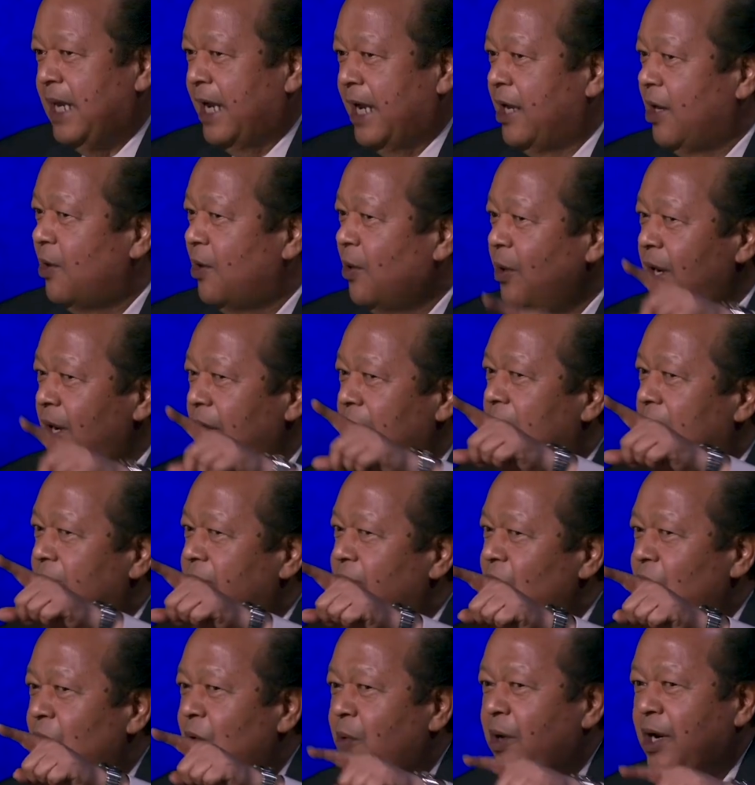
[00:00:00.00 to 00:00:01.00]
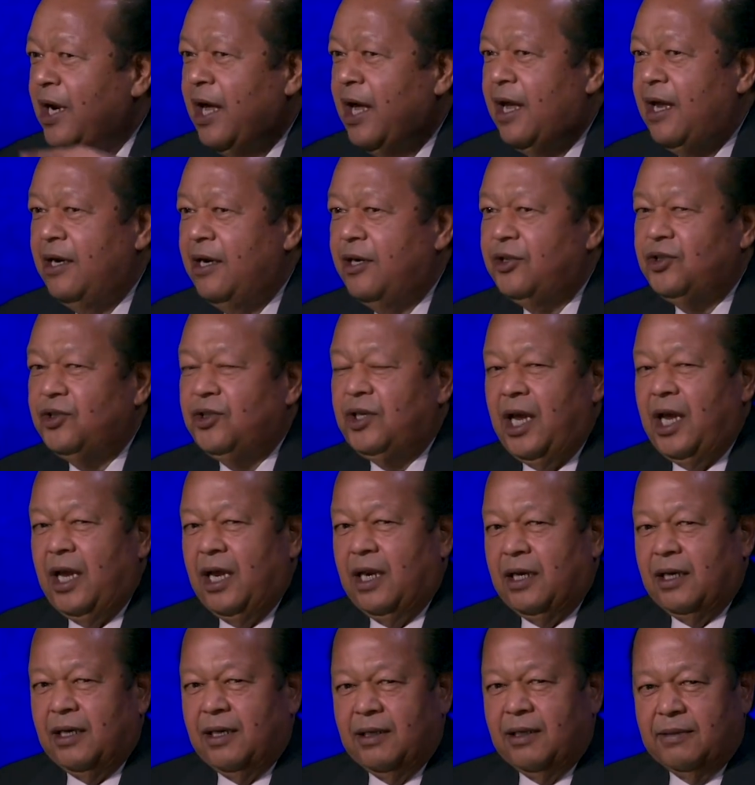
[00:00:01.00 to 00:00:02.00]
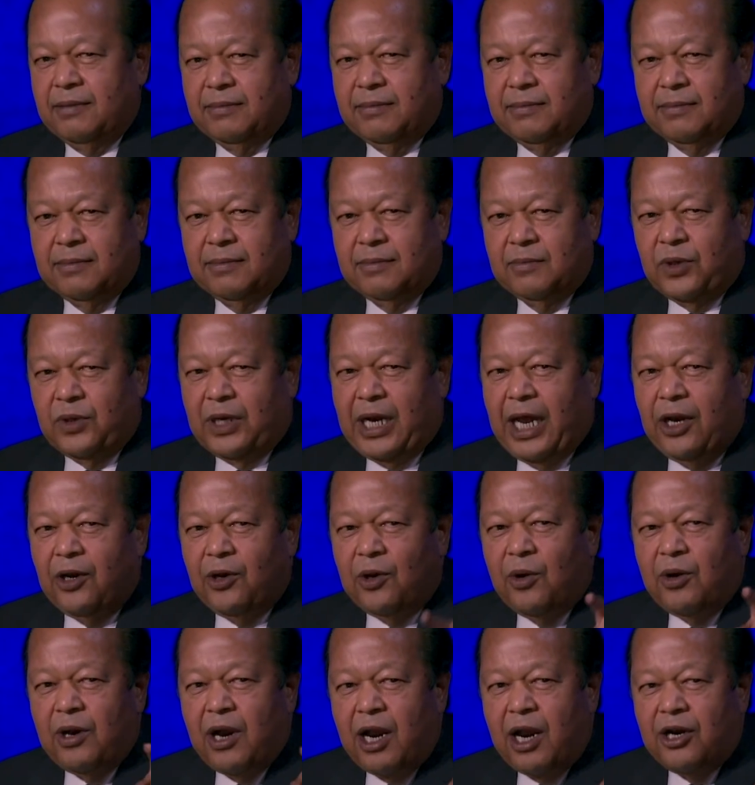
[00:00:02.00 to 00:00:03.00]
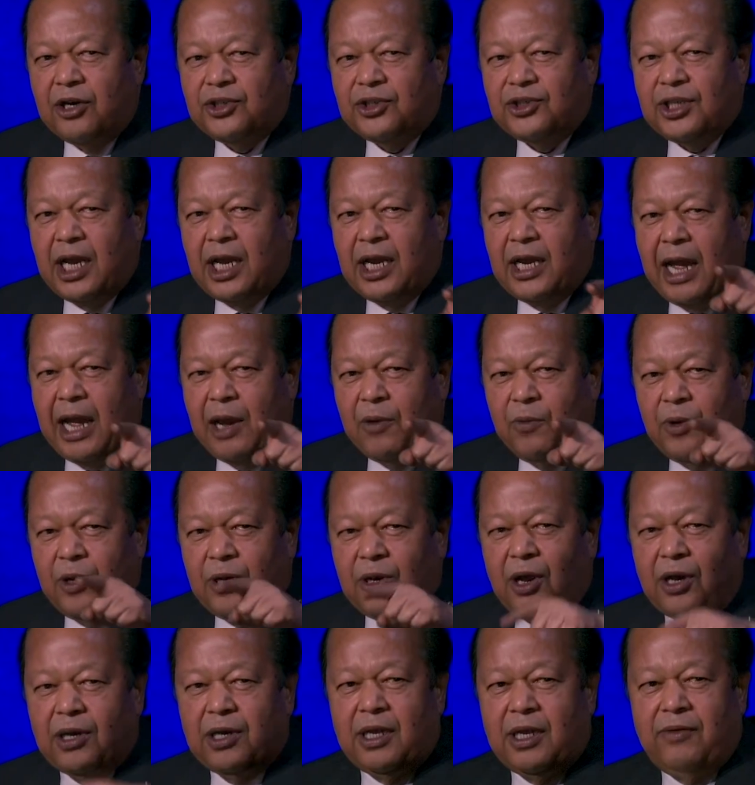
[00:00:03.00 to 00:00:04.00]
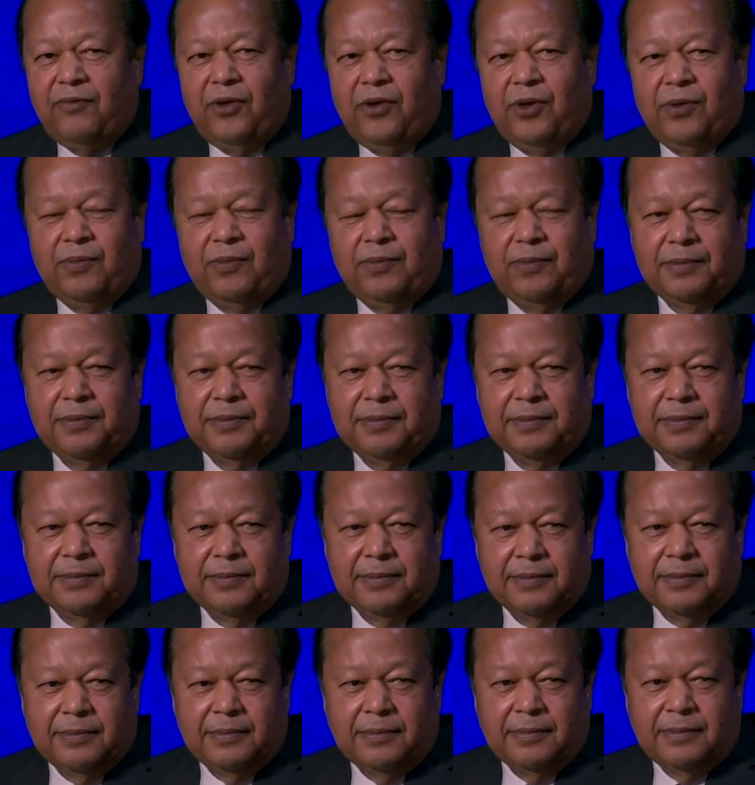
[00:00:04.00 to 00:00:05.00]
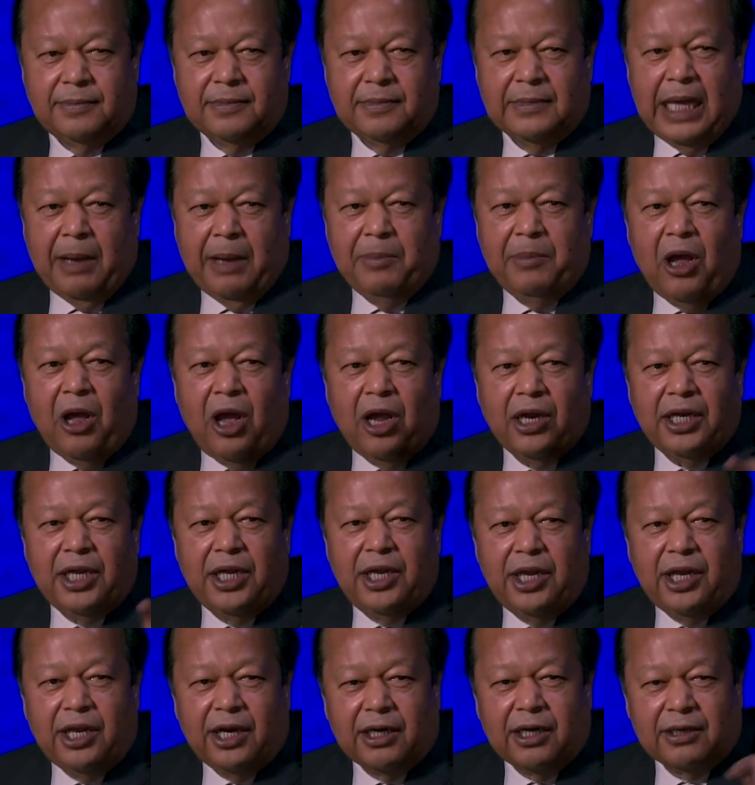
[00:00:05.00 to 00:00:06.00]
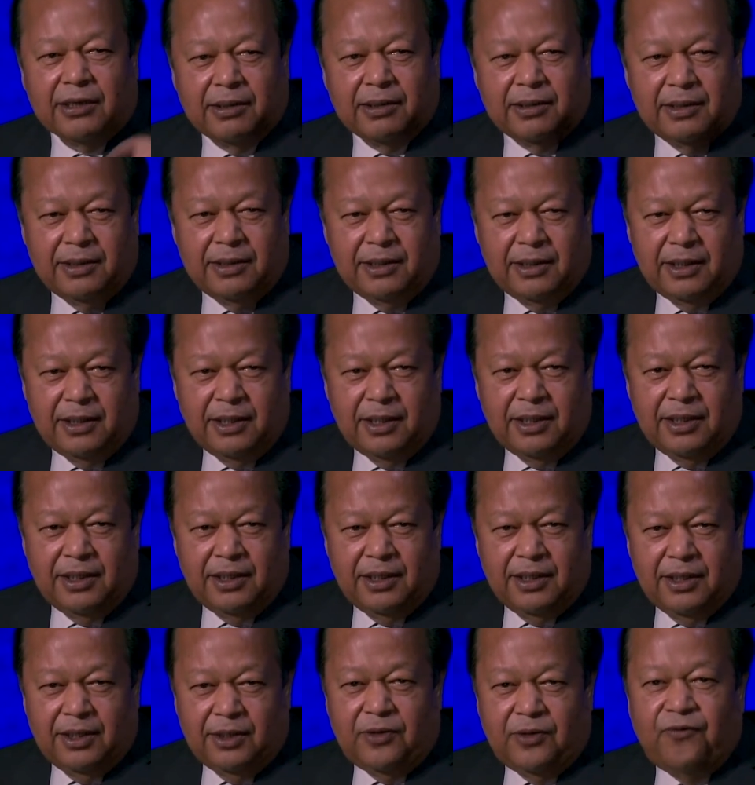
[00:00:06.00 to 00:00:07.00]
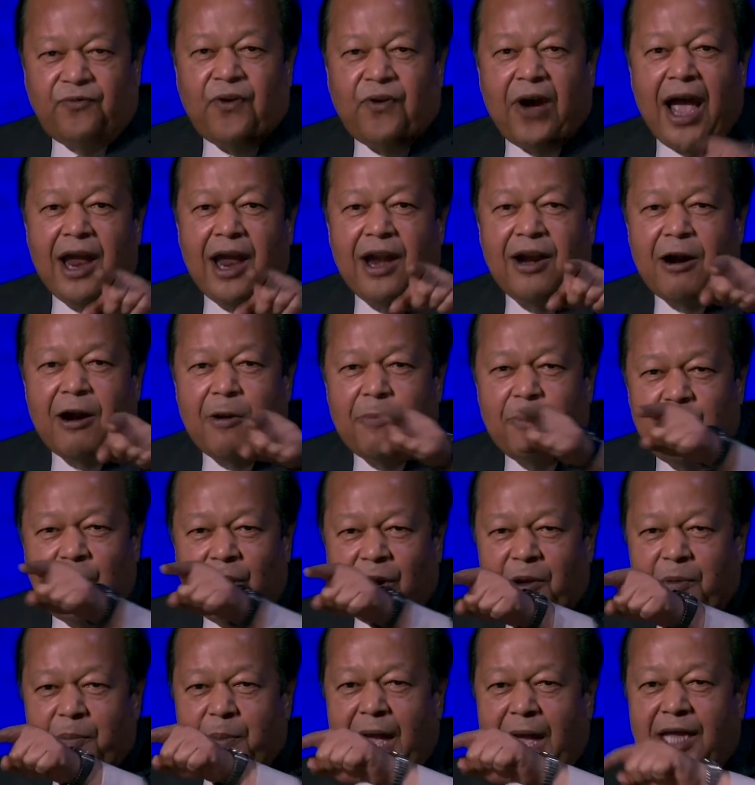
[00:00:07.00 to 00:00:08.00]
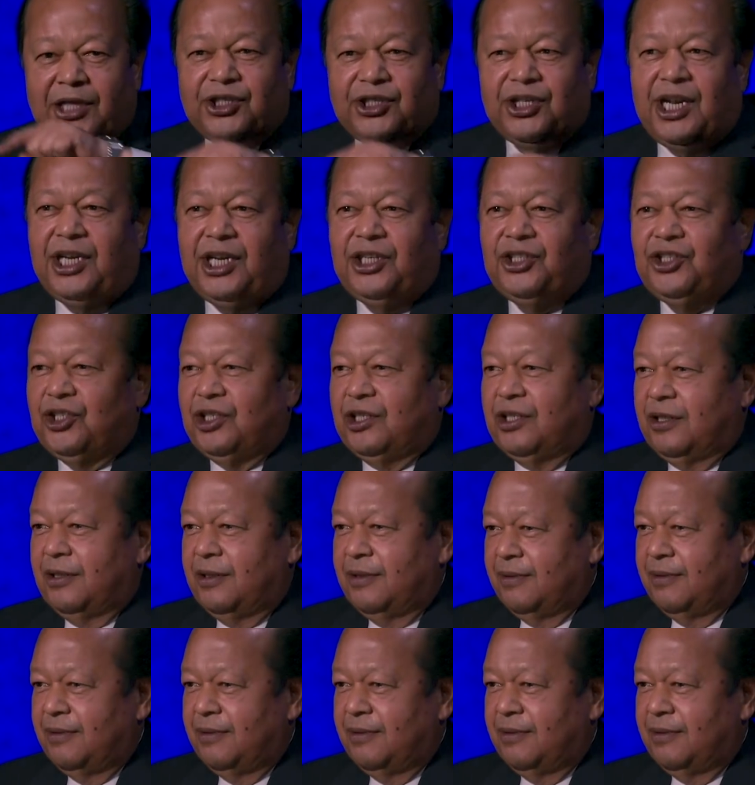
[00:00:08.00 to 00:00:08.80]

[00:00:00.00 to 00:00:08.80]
I can only give you what I understand. What I don't understand, I will not give you. I'm not here to fire up your imagination.